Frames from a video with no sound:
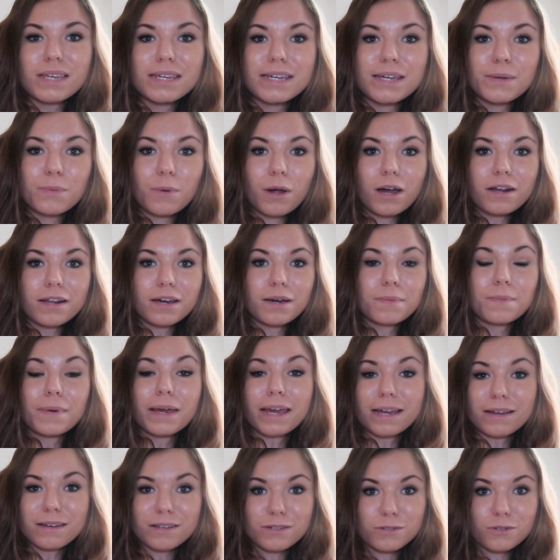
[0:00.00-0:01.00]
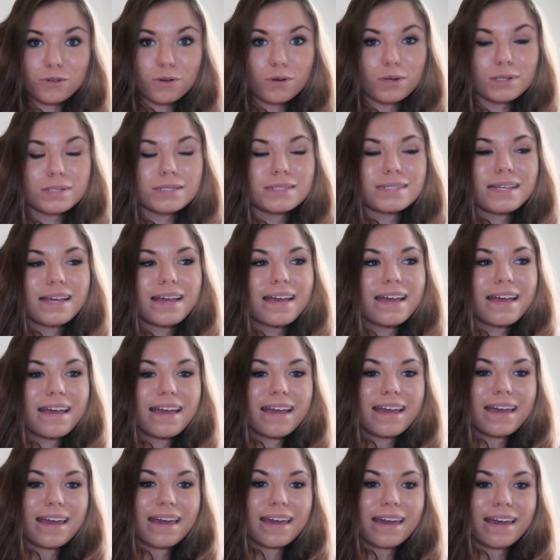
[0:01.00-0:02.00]
he brought up hand controls.
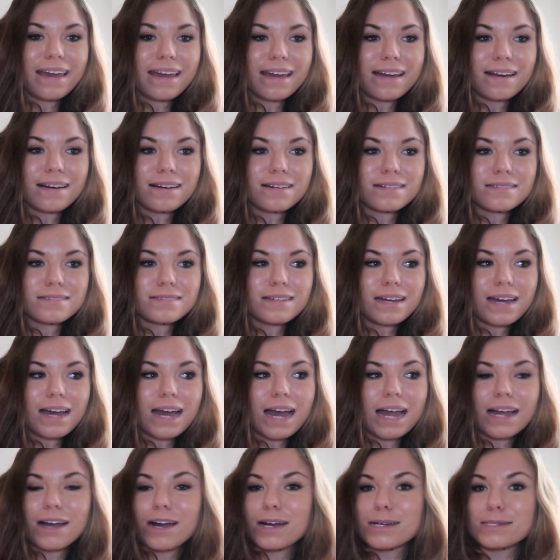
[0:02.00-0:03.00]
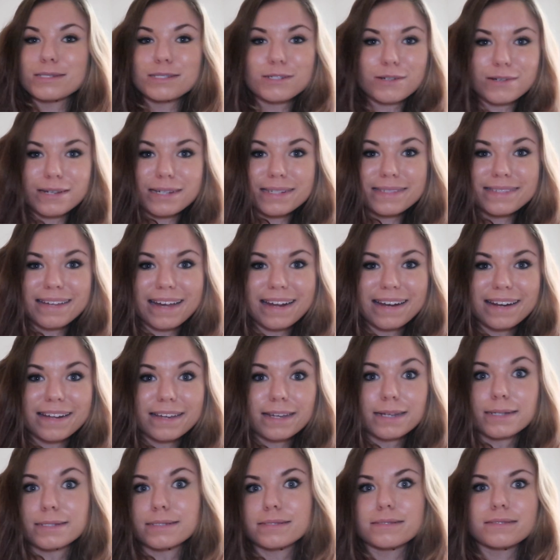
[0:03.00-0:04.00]
And I got so
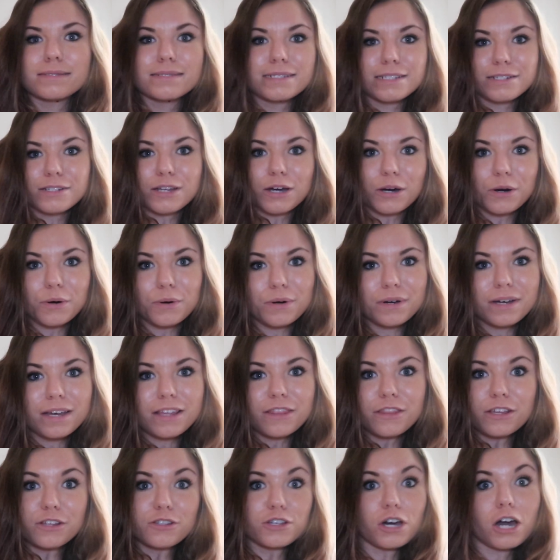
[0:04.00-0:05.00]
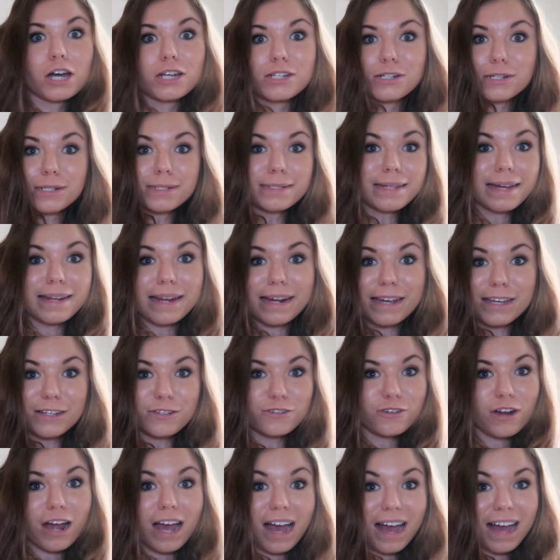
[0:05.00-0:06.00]
excited because, you know, the doctor said I
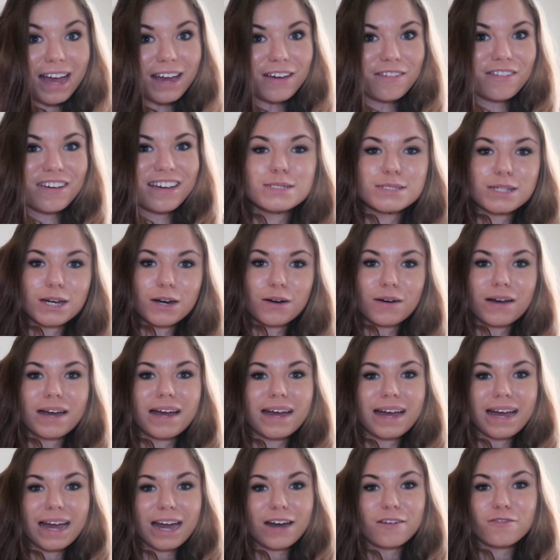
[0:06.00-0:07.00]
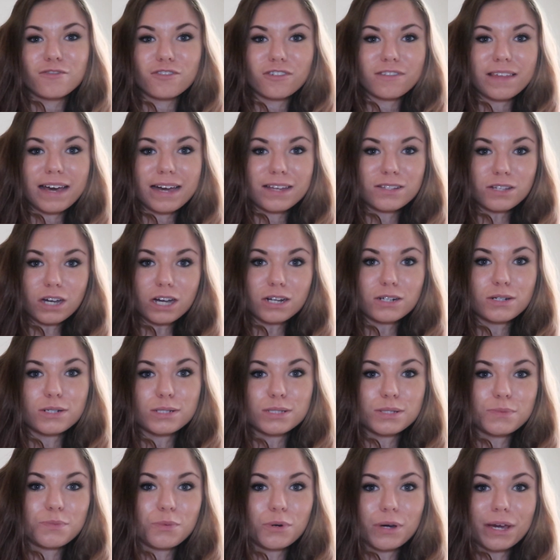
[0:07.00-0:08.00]
could drive. So after that
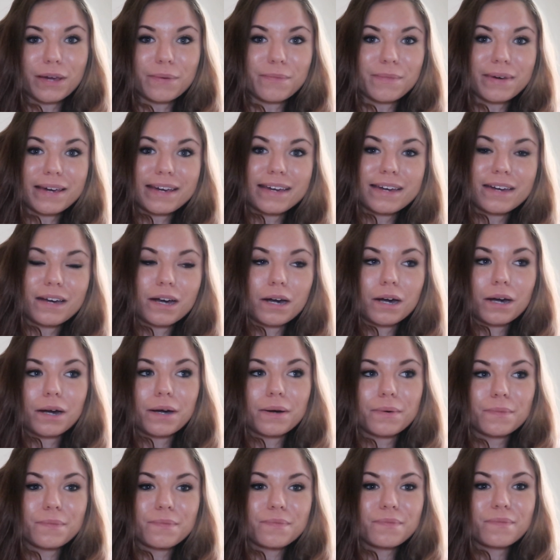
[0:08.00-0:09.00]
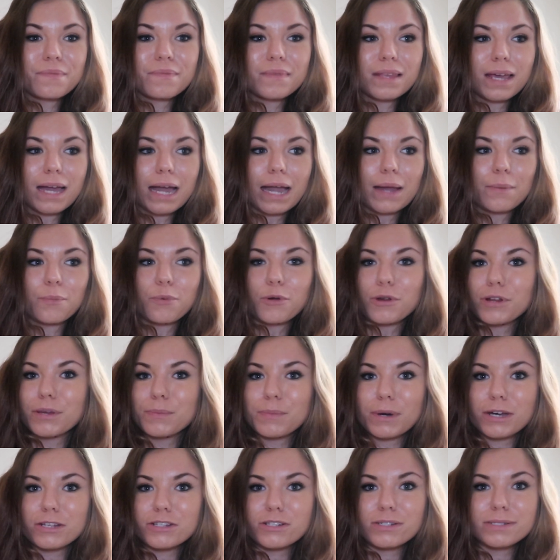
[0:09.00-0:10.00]
doctor's appointment, I pretty
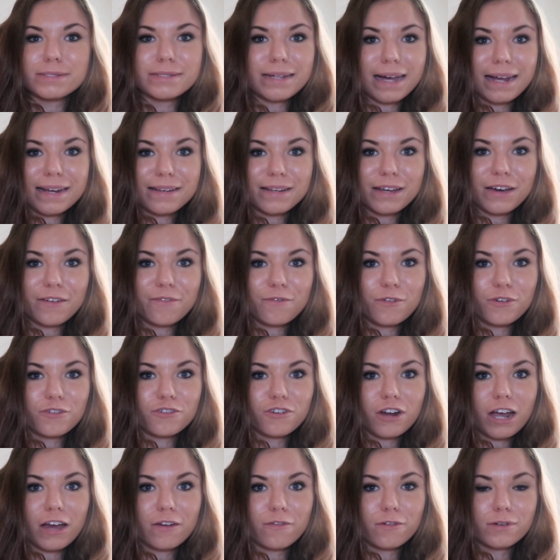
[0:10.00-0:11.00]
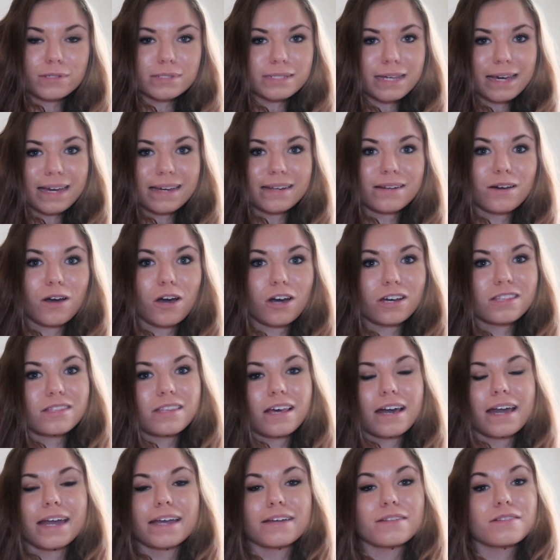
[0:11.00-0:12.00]
much signed up for driver's ed
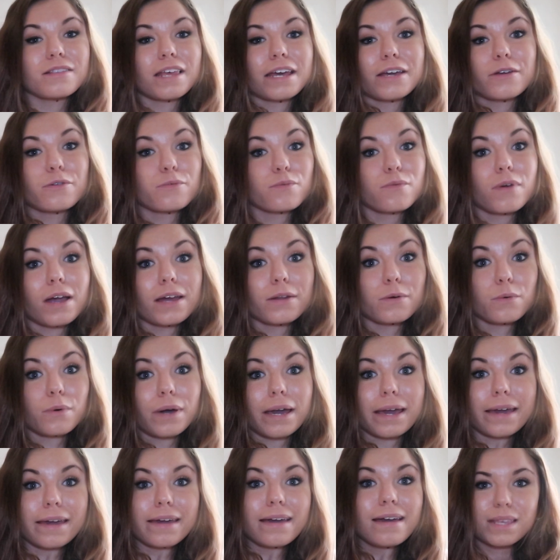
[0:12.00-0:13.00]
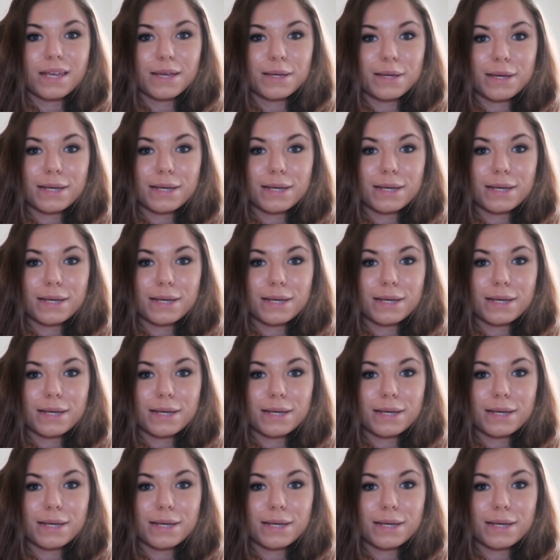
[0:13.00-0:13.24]
online like right away.